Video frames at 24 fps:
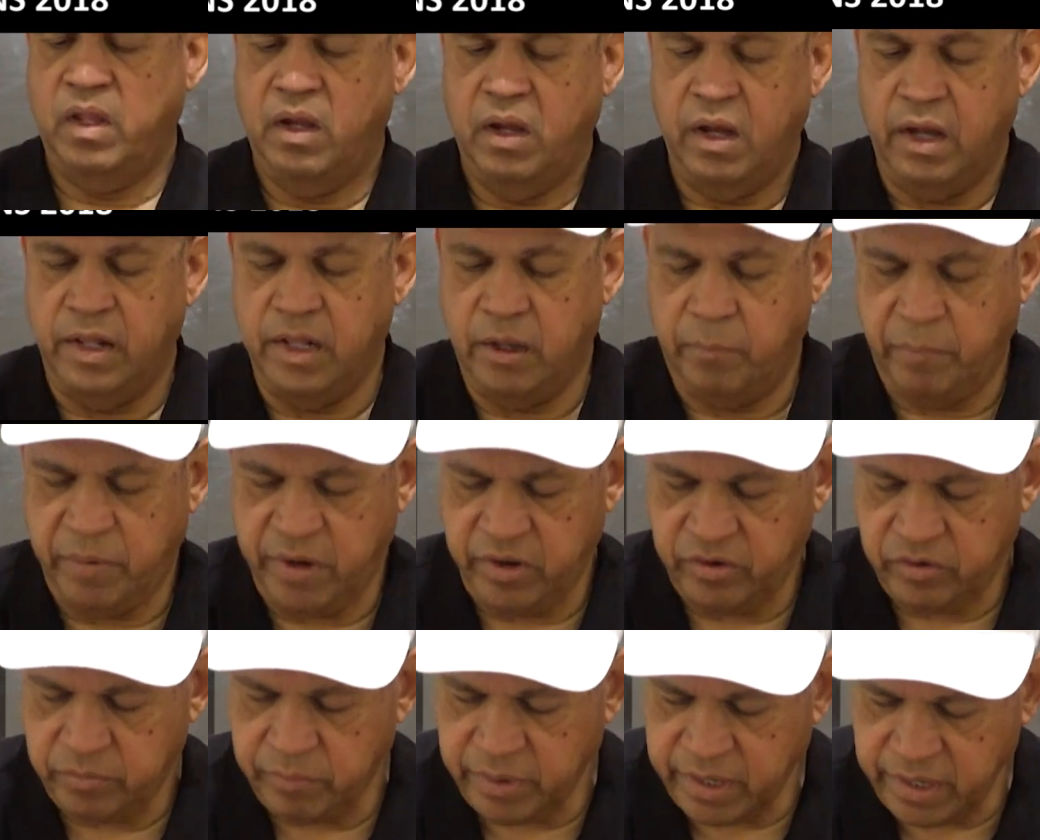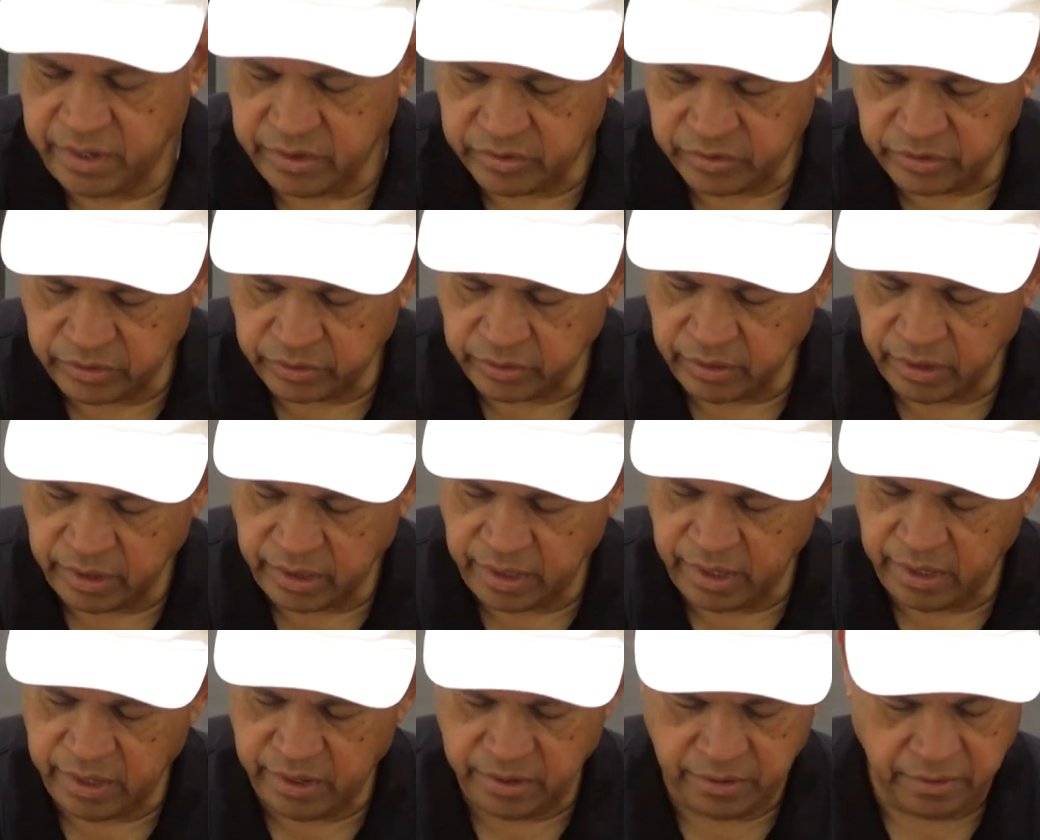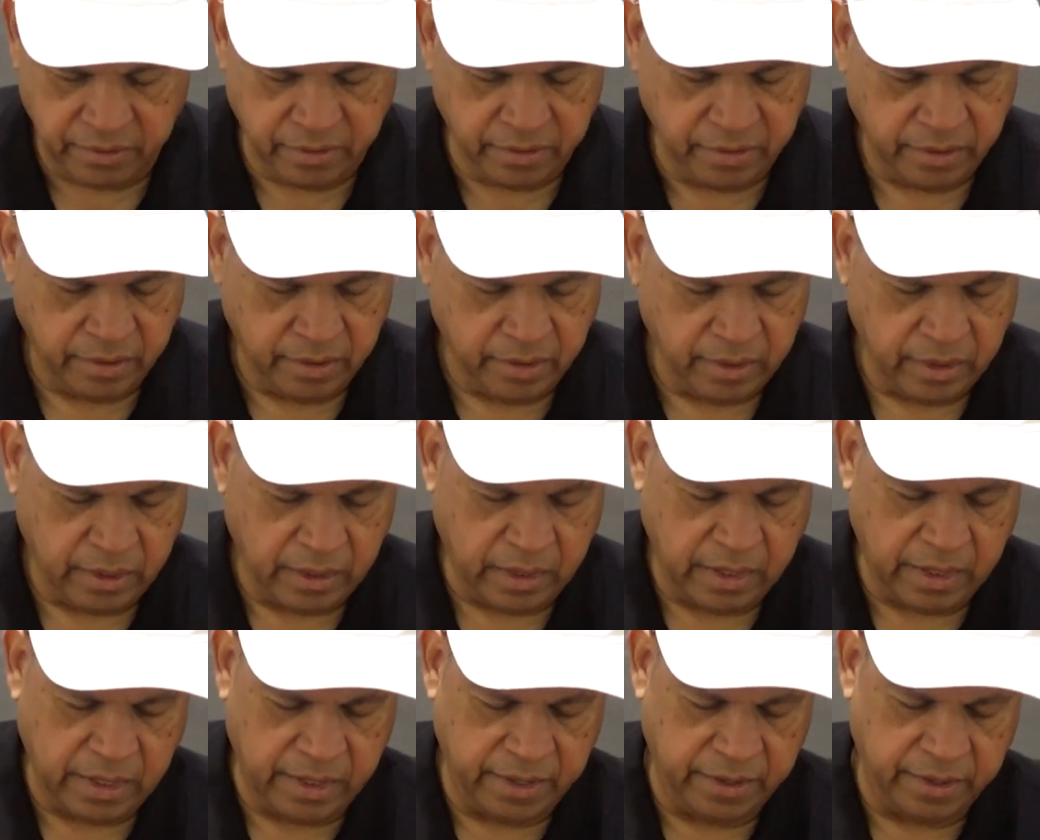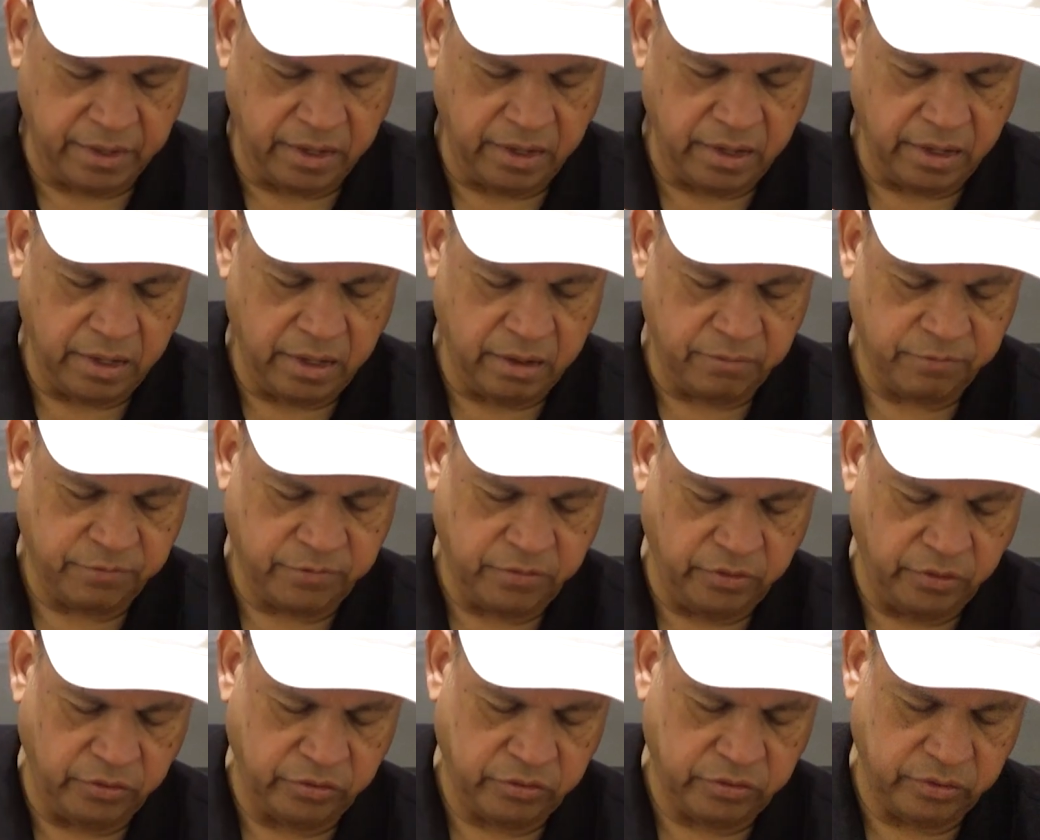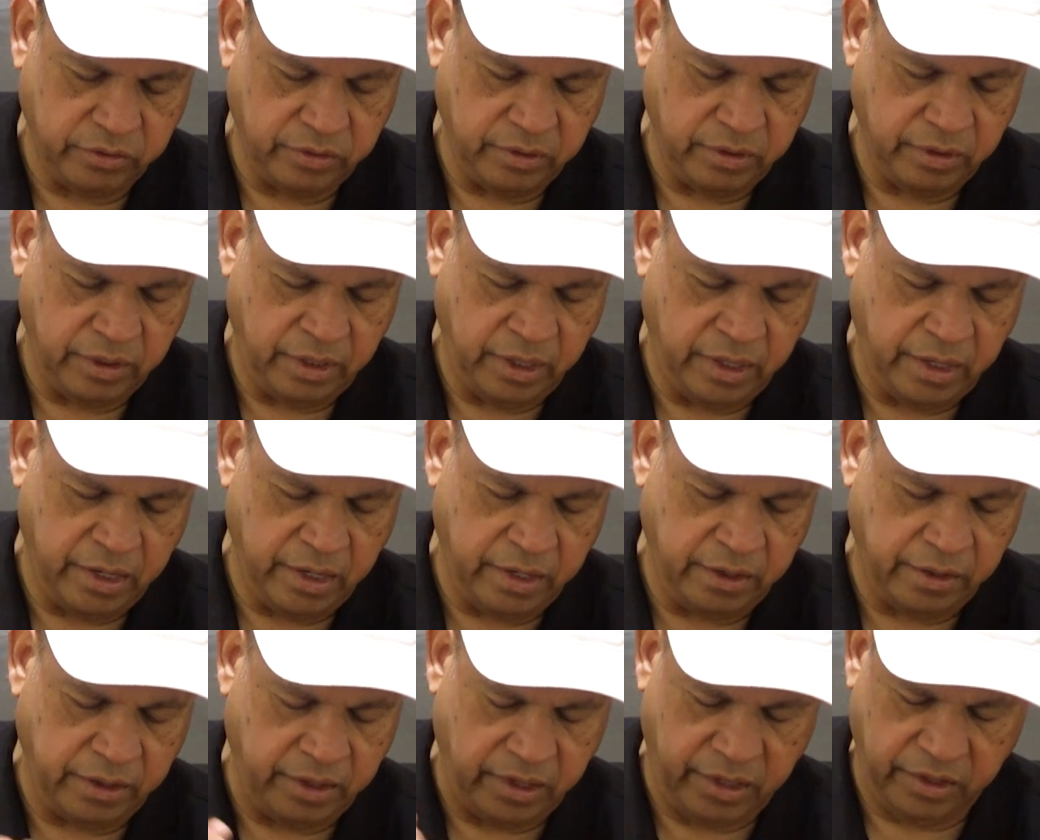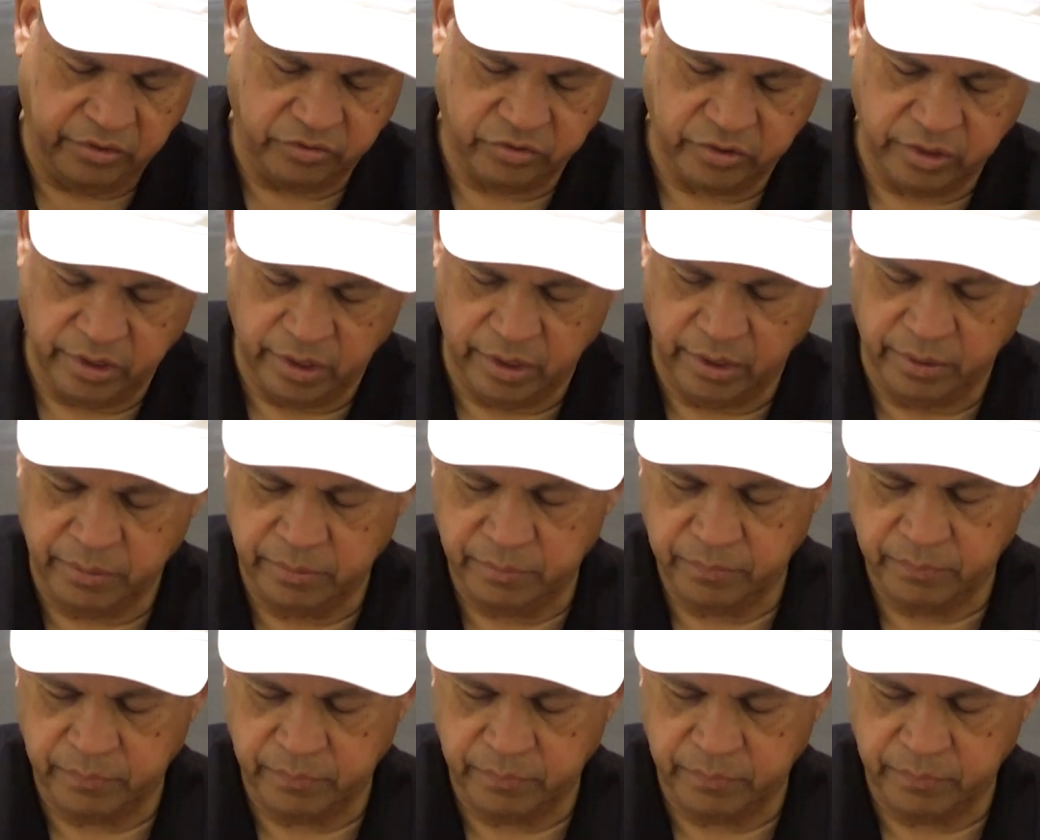and the plus minus here, and of course here is the